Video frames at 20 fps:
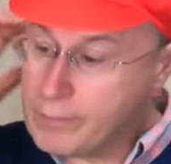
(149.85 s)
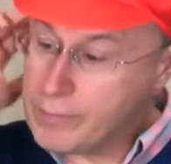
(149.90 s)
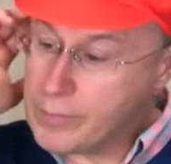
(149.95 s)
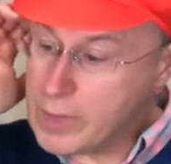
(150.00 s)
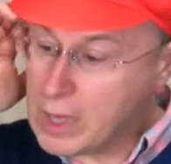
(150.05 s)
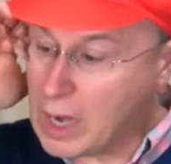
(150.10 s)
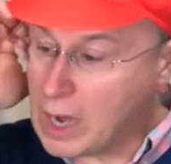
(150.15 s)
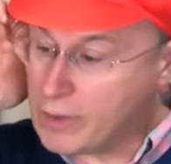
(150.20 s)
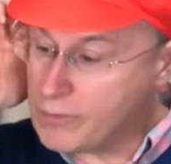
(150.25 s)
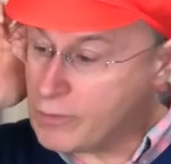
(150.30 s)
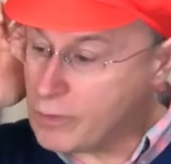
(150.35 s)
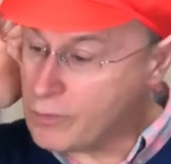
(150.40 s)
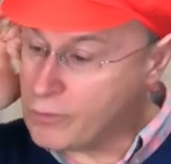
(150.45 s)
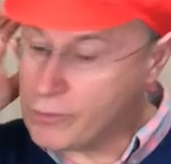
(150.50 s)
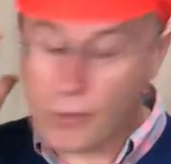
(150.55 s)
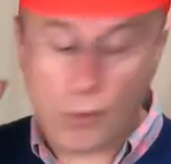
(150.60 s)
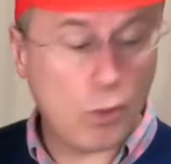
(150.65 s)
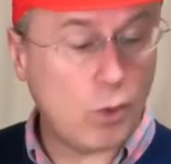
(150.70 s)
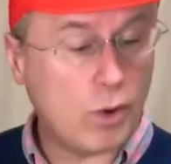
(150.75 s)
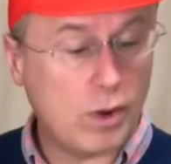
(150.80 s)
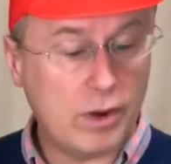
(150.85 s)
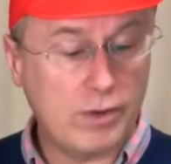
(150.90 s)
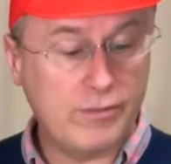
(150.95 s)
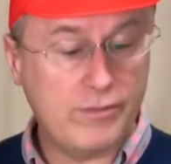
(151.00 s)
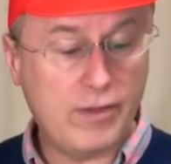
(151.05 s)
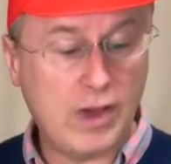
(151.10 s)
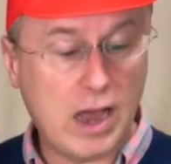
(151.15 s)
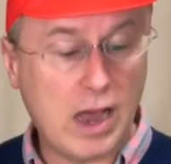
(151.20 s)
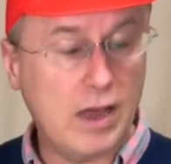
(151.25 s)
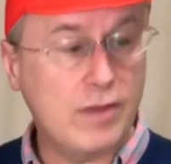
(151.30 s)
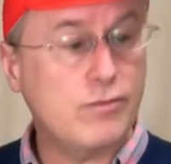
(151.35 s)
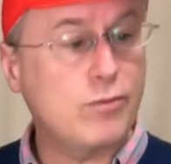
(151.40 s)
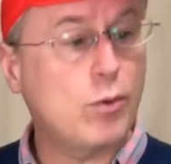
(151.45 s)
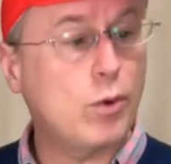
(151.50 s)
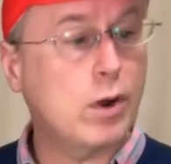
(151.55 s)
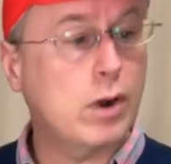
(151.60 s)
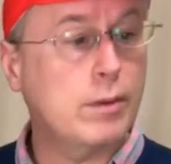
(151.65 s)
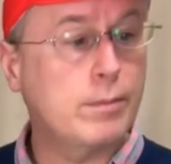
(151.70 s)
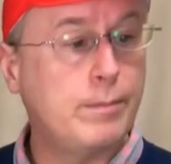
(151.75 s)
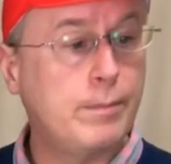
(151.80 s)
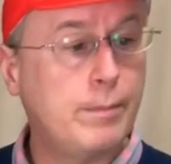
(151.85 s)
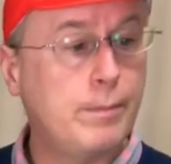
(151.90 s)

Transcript: the iPhone 4 and 5 were.